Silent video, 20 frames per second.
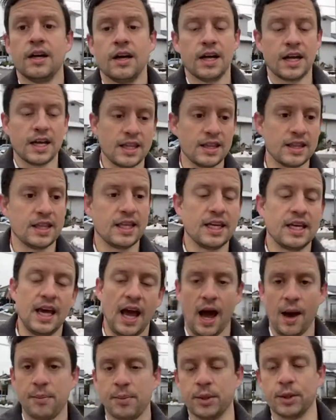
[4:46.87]
in the
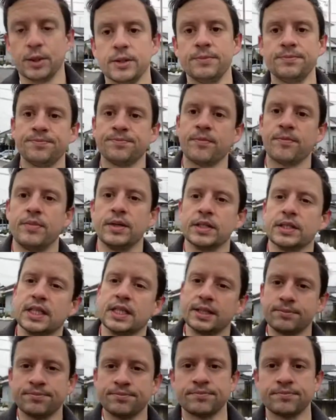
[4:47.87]
Capitol building.